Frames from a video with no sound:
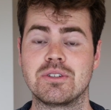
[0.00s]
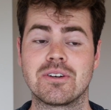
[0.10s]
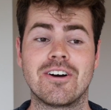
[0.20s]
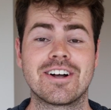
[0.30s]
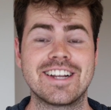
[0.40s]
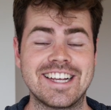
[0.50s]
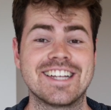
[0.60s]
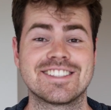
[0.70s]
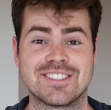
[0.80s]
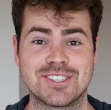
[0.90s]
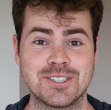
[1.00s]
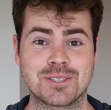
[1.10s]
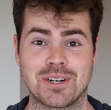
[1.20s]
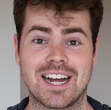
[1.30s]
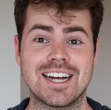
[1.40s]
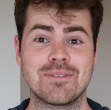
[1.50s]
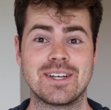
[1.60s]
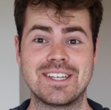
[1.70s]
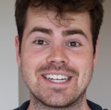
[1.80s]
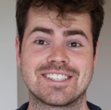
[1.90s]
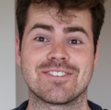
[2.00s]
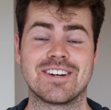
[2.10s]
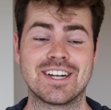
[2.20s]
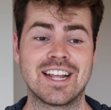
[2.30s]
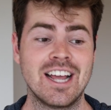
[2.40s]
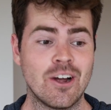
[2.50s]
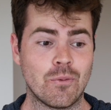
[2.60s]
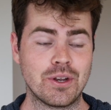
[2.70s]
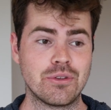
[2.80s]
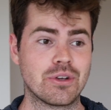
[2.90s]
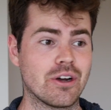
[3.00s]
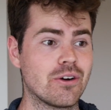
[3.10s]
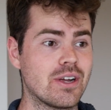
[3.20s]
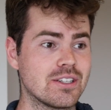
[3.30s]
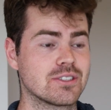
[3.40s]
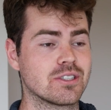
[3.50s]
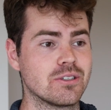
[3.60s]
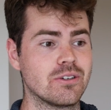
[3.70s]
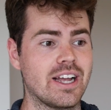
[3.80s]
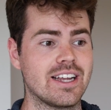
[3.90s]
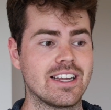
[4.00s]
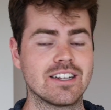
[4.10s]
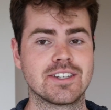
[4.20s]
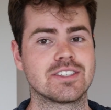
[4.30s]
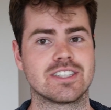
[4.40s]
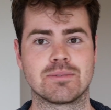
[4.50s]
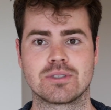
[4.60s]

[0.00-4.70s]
you're not gonna get to choose what hardware you get to run when you go into a internship.